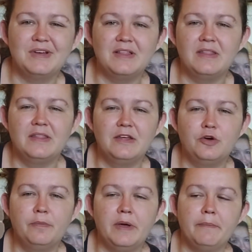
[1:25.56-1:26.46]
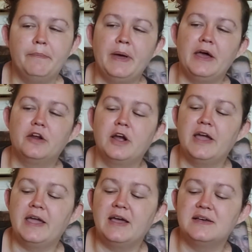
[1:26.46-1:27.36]
a little bit better,
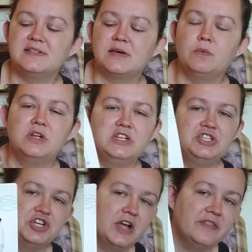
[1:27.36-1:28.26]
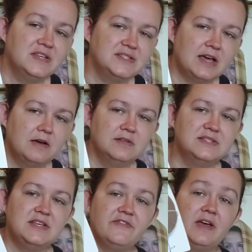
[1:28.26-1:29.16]
I guess. I wanted to try this out
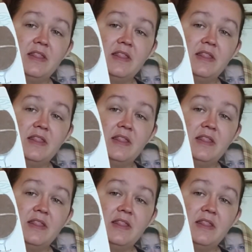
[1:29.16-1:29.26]
and see if I